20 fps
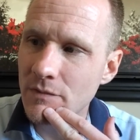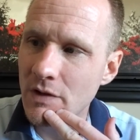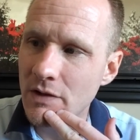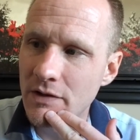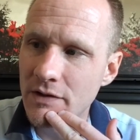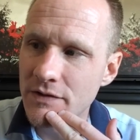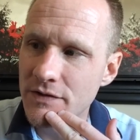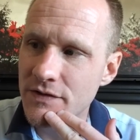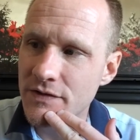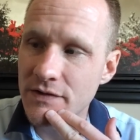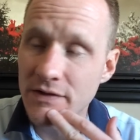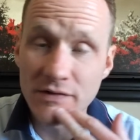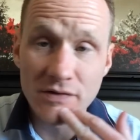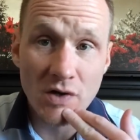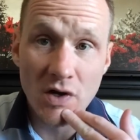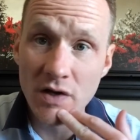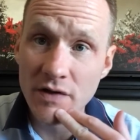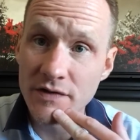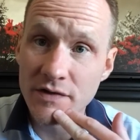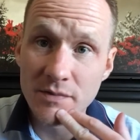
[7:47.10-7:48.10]
is is
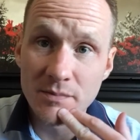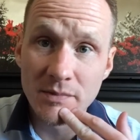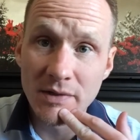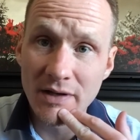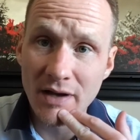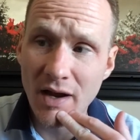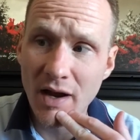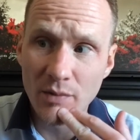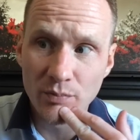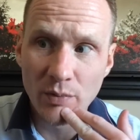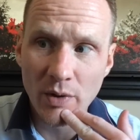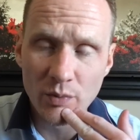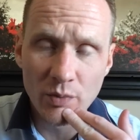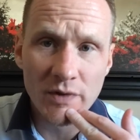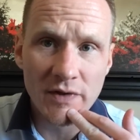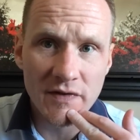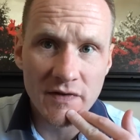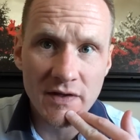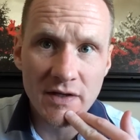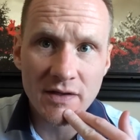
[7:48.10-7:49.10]
awesome and I, I
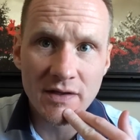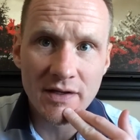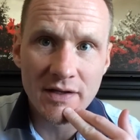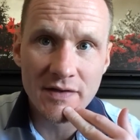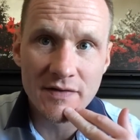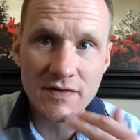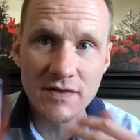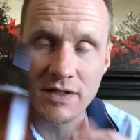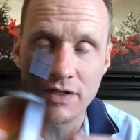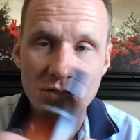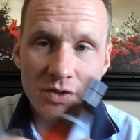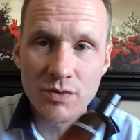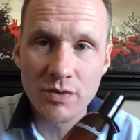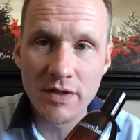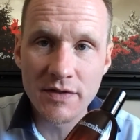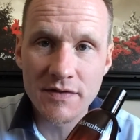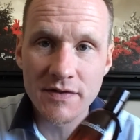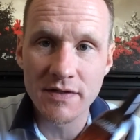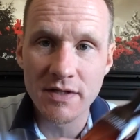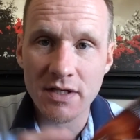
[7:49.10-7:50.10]
really think that it's it's
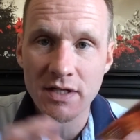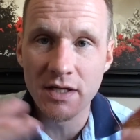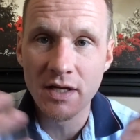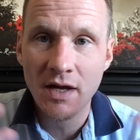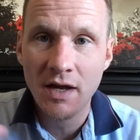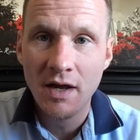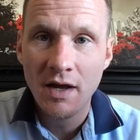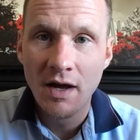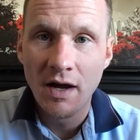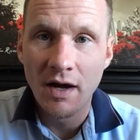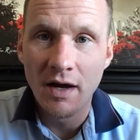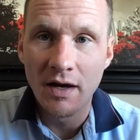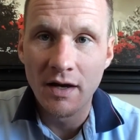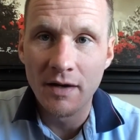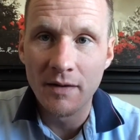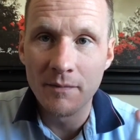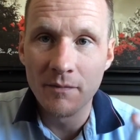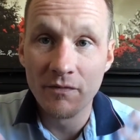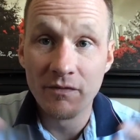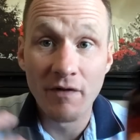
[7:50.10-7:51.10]
it's the
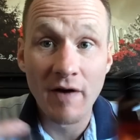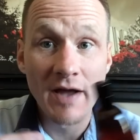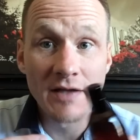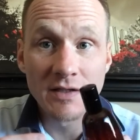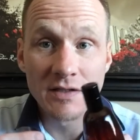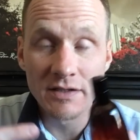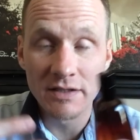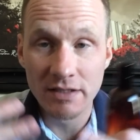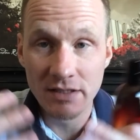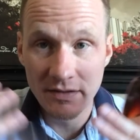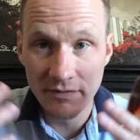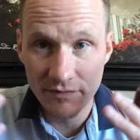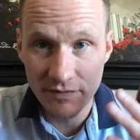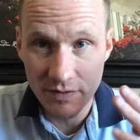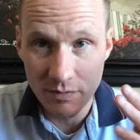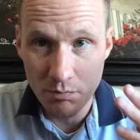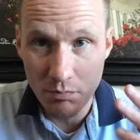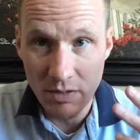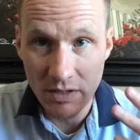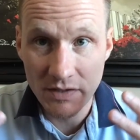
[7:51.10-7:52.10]
uh, violet
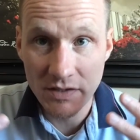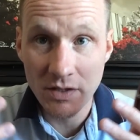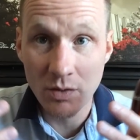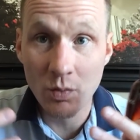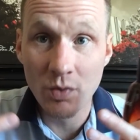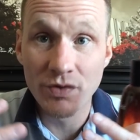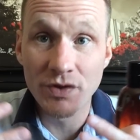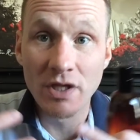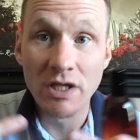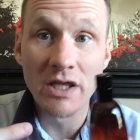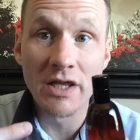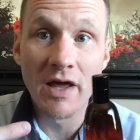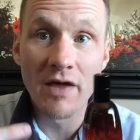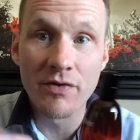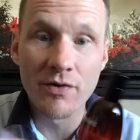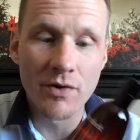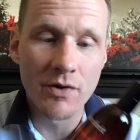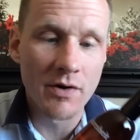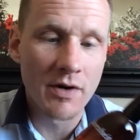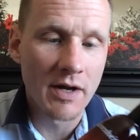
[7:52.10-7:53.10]
leaves mixing with the
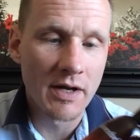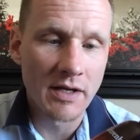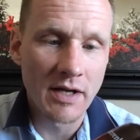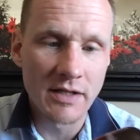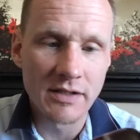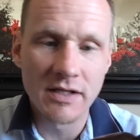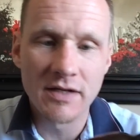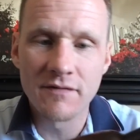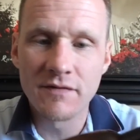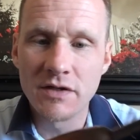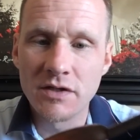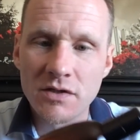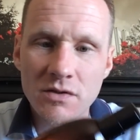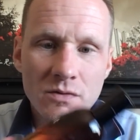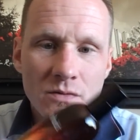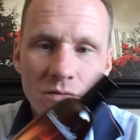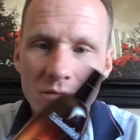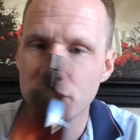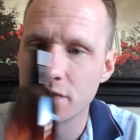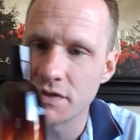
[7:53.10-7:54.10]
leather and, and, giving
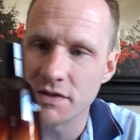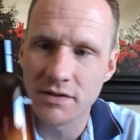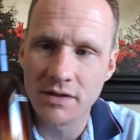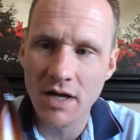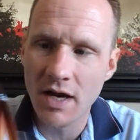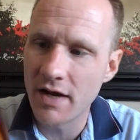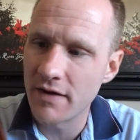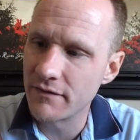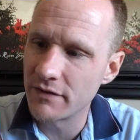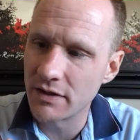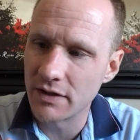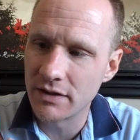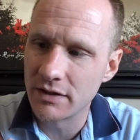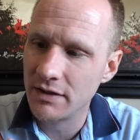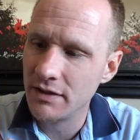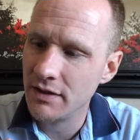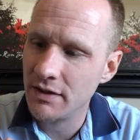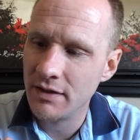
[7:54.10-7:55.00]
you just kind of a